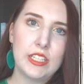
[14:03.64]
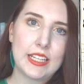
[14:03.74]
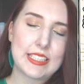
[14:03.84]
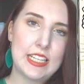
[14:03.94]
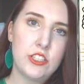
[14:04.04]
she
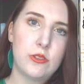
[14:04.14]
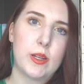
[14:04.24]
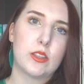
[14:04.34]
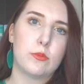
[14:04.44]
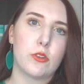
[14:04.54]
gets into
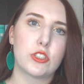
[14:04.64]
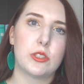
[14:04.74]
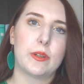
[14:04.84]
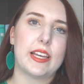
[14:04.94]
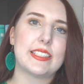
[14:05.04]
it, the more
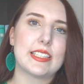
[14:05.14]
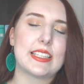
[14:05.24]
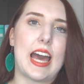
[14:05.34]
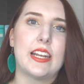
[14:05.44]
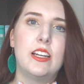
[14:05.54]
she realizes
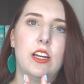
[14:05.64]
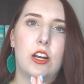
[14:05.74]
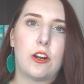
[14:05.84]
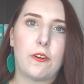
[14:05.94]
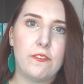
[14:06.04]
that
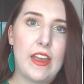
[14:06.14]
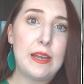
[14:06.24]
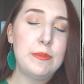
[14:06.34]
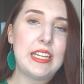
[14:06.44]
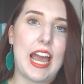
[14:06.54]
her
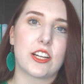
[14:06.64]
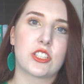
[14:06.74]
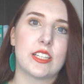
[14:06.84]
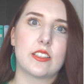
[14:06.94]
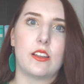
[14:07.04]
family
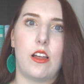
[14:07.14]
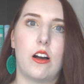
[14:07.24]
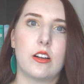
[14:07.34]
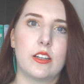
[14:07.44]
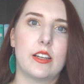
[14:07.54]
actually is a
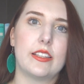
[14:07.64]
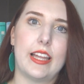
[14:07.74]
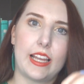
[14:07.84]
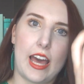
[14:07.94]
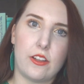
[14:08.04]
long
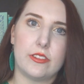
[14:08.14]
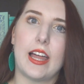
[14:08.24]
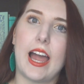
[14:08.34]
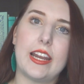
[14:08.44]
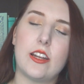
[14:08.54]
like held
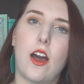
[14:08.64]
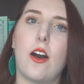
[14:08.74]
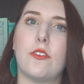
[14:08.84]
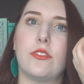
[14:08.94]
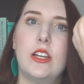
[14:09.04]
line
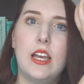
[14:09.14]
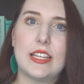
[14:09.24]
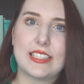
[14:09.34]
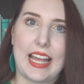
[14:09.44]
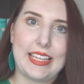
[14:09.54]
of
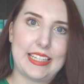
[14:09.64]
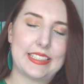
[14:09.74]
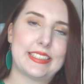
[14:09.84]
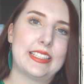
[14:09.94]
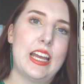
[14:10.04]

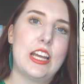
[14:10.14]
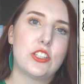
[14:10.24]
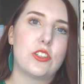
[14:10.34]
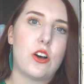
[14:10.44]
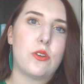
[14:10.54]
psychics.
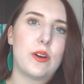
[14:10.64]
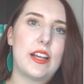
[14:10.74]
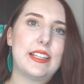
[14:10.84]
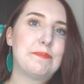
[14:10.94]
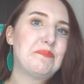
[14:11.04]

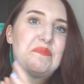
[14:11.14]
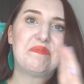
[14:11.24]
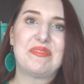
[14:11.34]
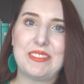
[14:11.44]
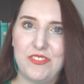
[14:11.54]
So
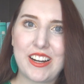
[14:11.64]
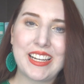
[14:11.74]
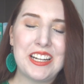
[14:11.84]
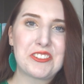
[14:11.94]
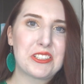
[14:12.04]

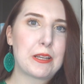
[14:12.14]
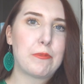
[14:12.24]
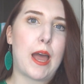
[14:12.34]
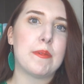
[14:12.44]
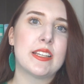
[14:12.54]
very interesting
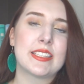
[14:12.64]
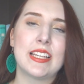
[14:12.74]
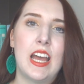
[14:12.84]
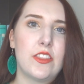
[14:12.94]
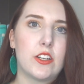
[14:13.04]

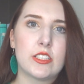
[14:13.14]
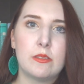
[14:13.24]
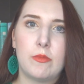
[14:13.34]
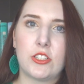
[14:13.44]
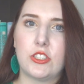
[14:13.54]
premise. There
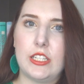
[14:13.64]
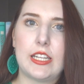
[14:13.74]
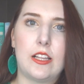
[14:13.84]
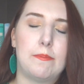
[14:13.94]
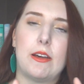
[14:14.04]
isn't much
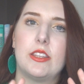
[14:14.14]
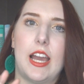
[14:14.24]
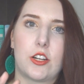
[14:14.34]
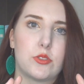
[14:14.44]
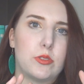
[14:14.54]
detail about the
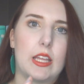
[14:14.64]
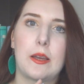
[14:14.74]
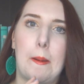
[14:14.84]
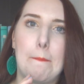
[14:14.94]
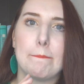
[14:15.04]
actual like